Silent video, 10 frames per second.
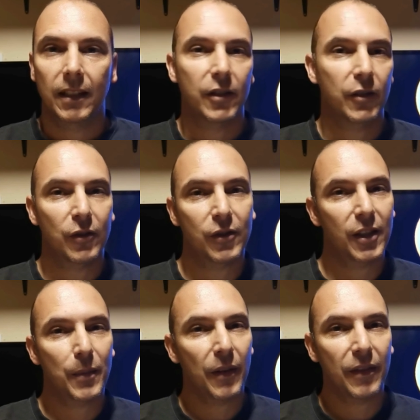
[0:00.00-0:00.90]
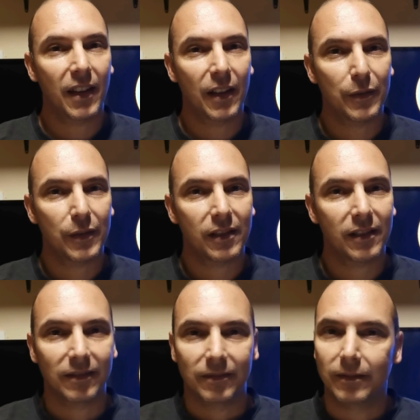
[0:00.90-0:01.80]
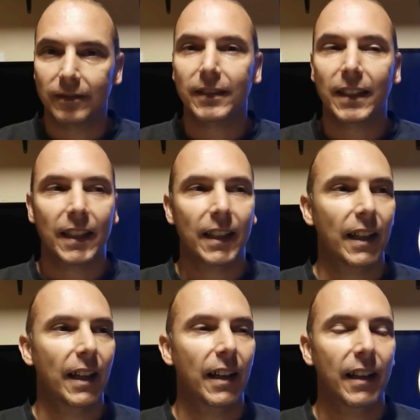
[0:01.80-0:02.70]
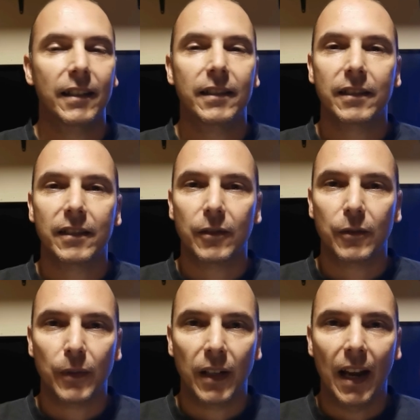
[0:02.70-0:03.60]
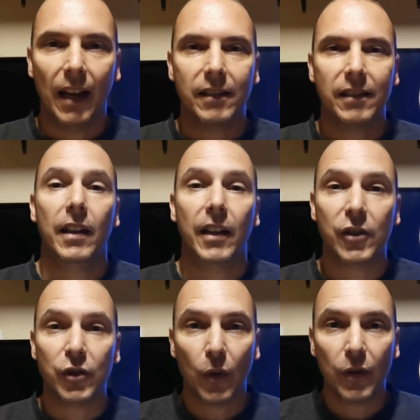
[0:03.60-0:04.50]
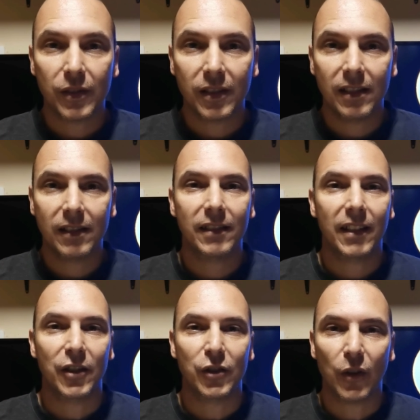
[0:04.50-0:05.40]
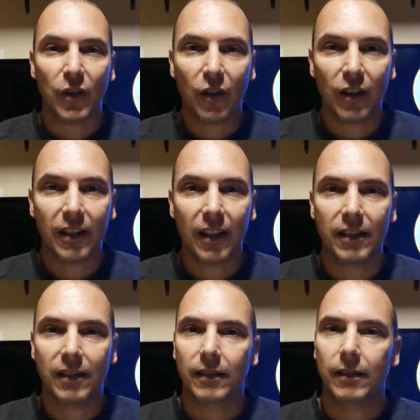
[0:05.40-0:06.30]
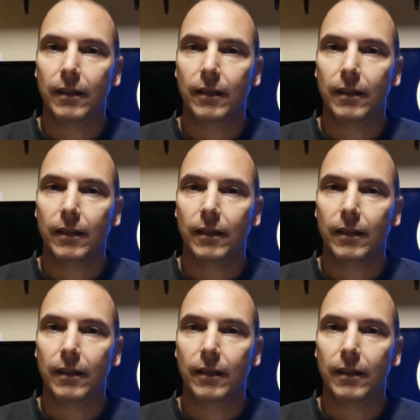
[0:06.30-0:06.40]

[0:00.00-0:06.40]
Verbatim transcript: It's not just about the gifts, and relax. Enjoy your season, enjoy your holidays,